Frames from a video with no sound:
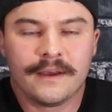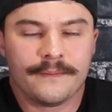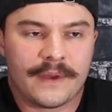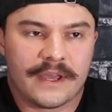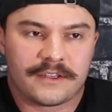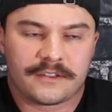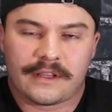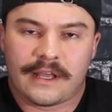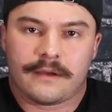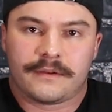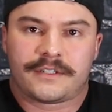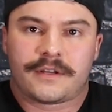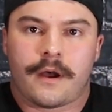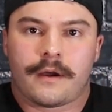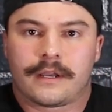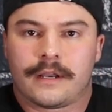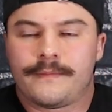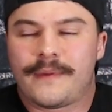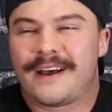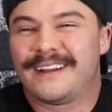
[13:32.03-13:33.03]
Basically, I was
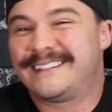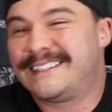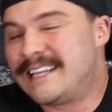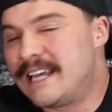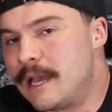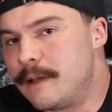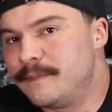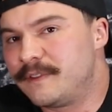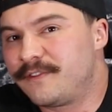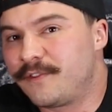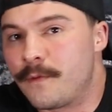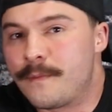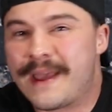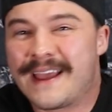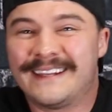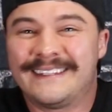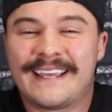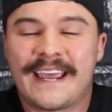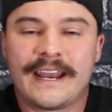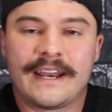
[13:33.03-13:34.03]
talking about tips for
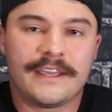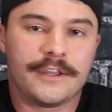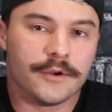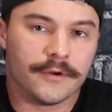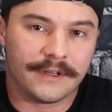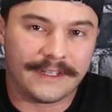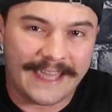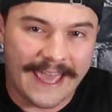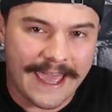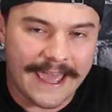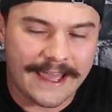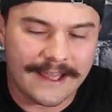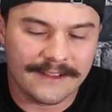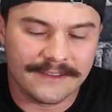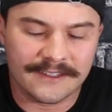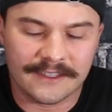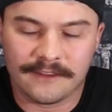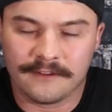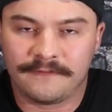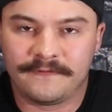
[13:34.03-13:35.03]
maintaining your
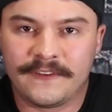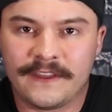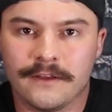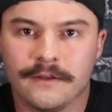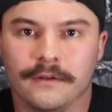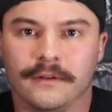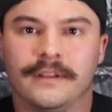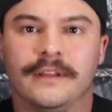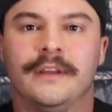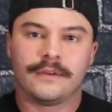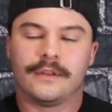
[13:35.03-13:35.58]
gains in the field.